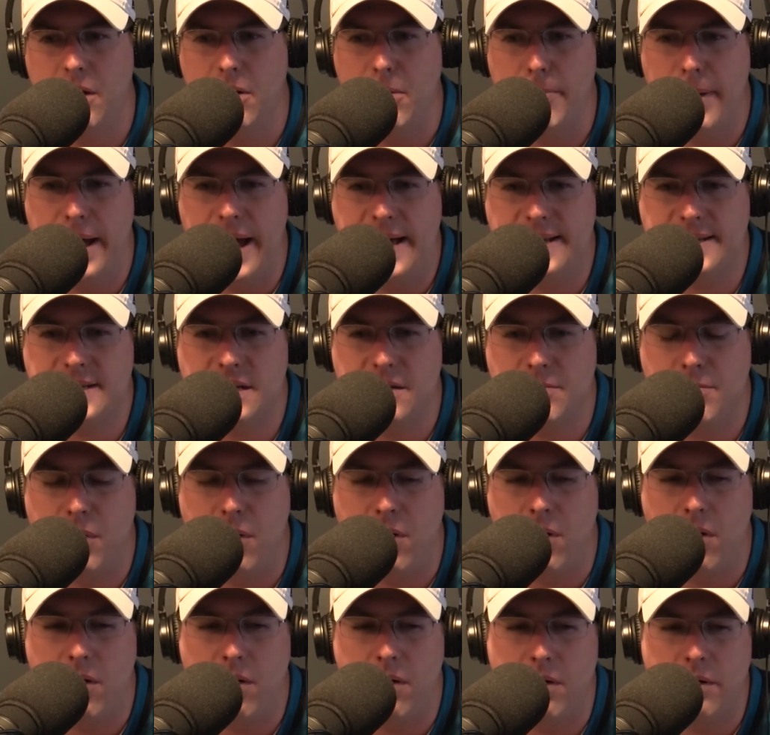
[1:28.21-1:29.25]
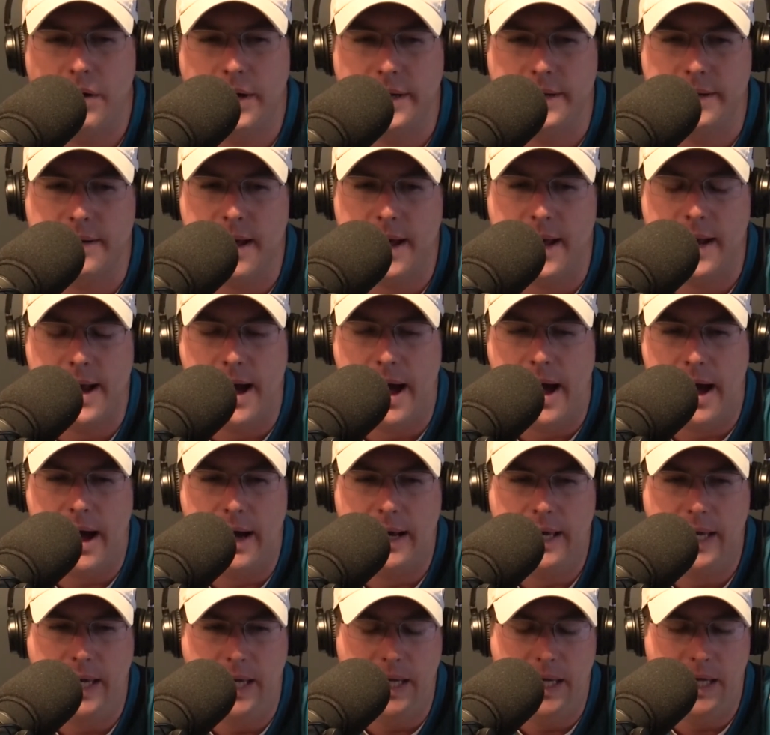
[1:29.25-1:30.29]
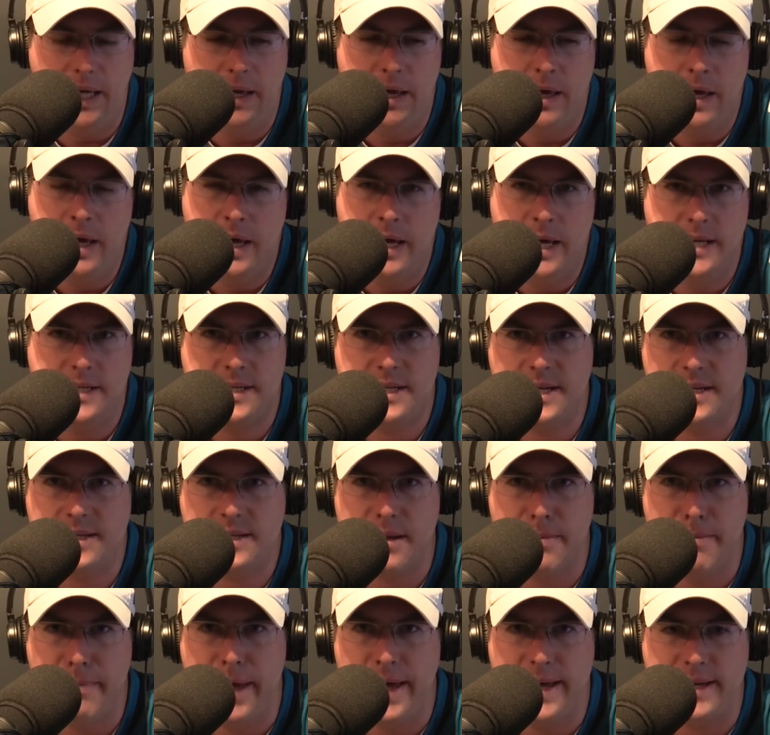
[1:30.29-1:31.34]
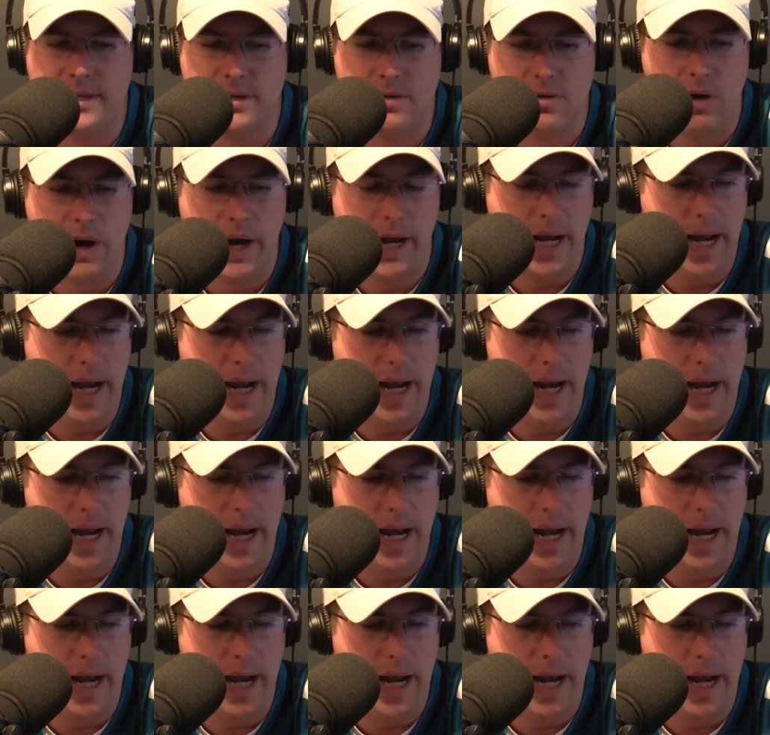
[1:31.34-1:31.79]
basketball and hockey. It's just a mess right